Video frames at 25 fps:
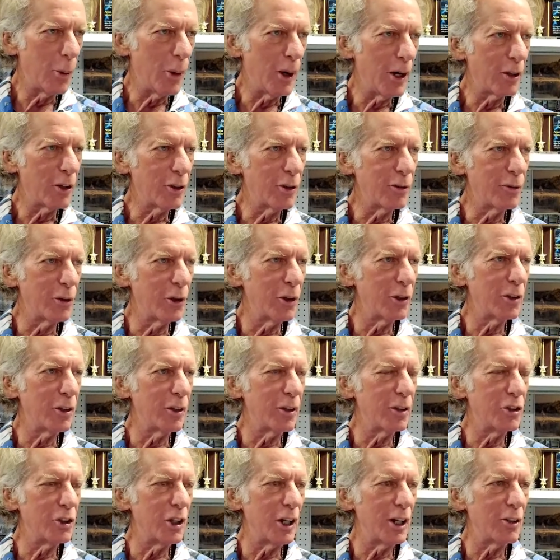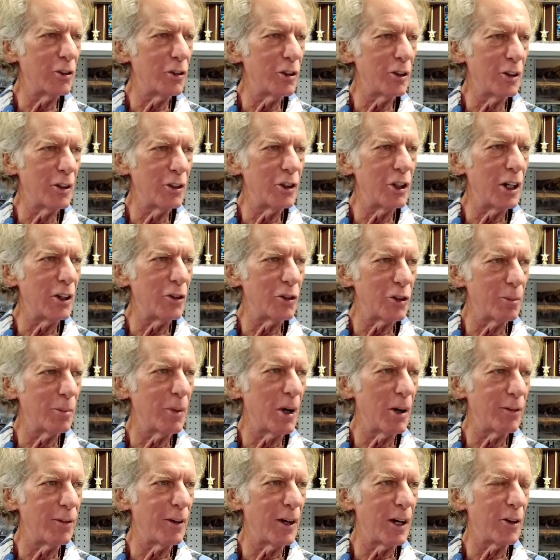They won't convert to the jets, and the jets
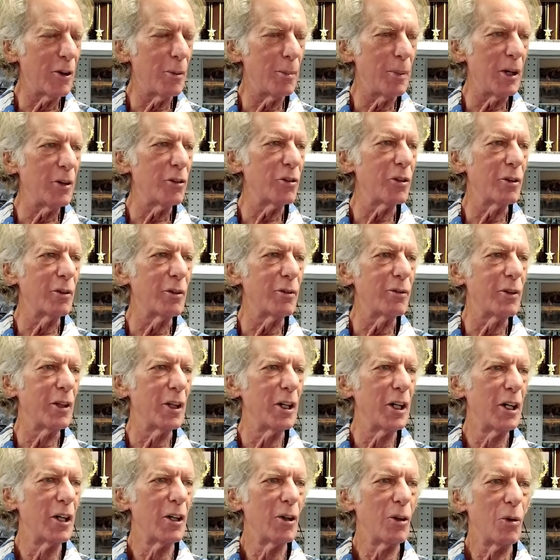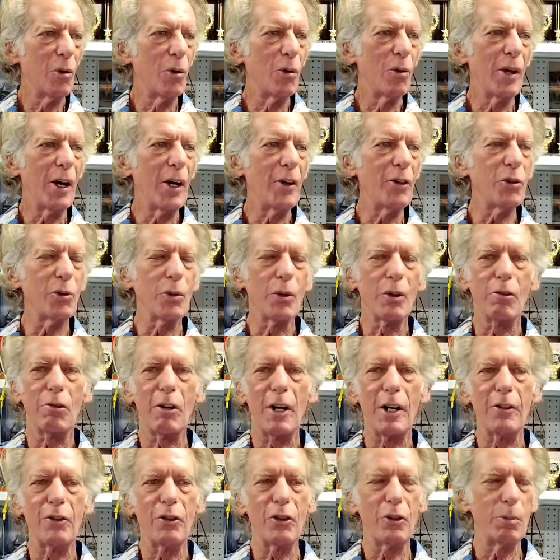are by far the best of all those sort
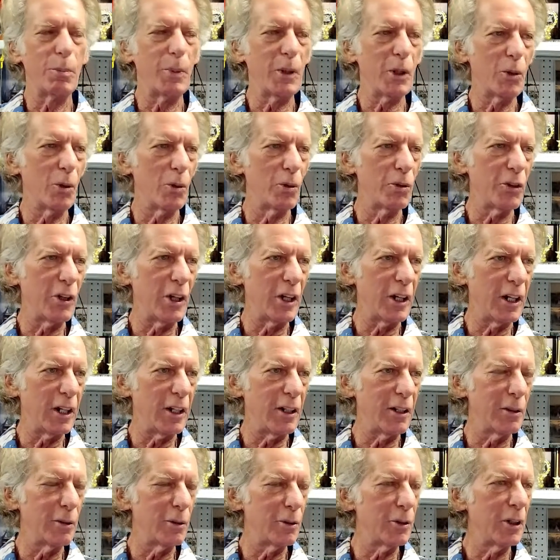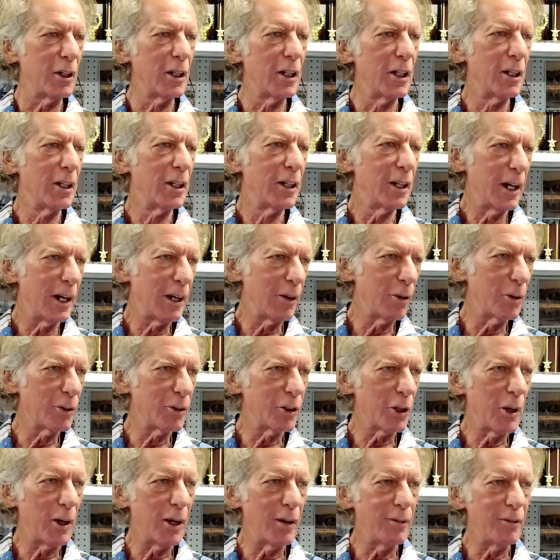of ranges because they're keeled and
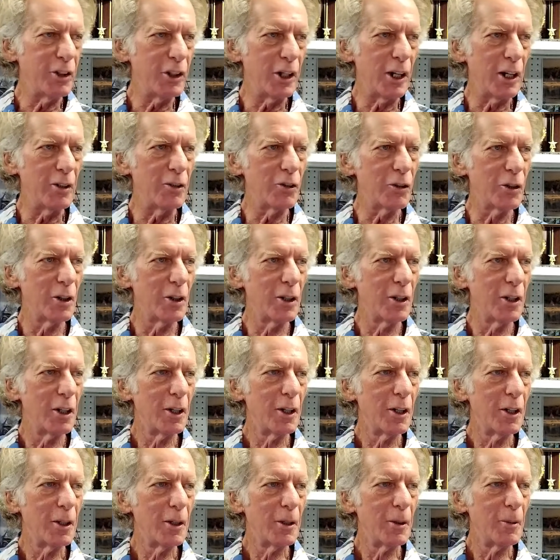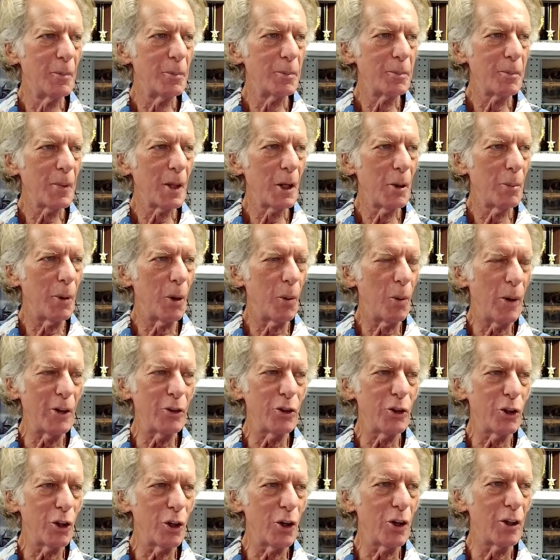also have jets. But
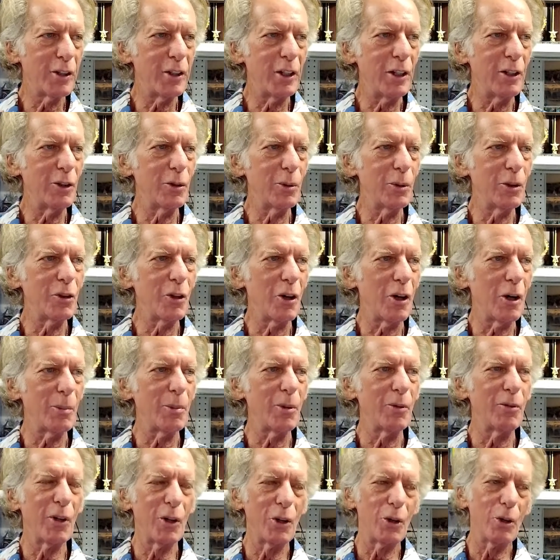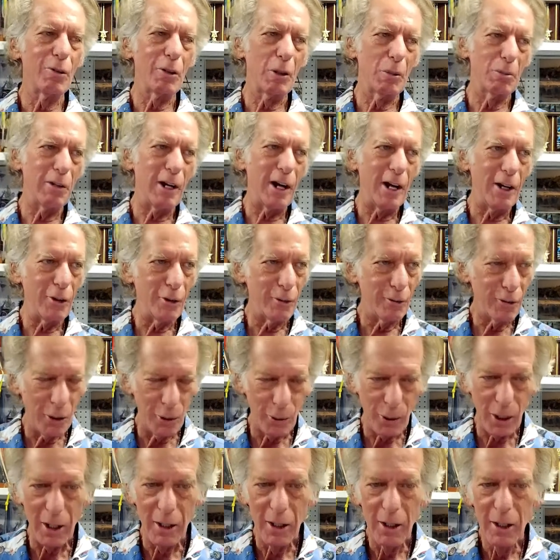once you're locked into a type of lure, a brand
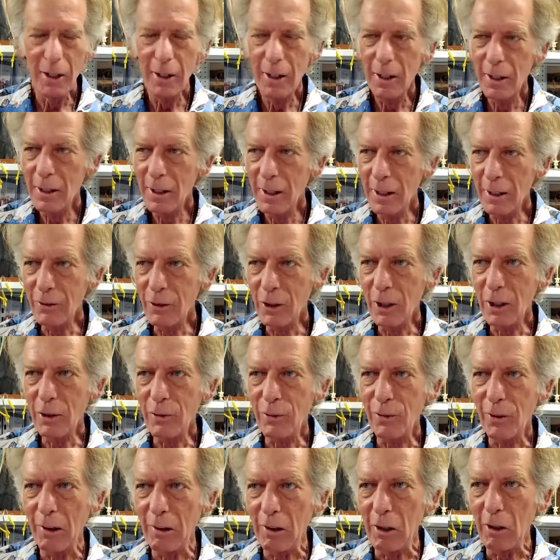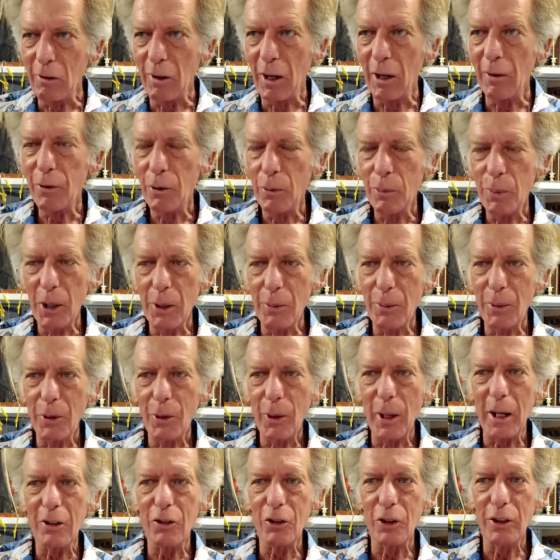of lure, it's very rare for
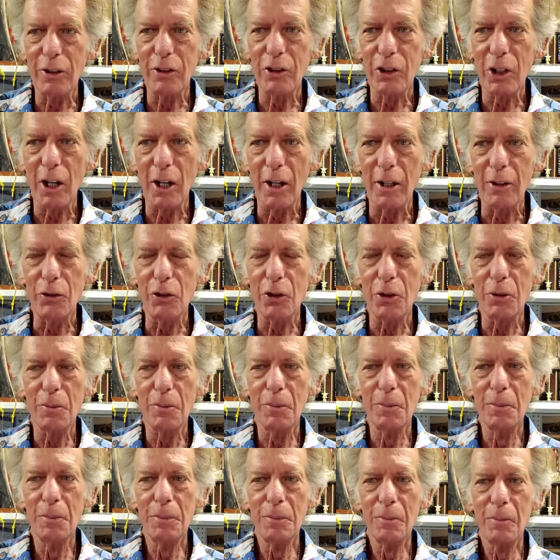people to actually change.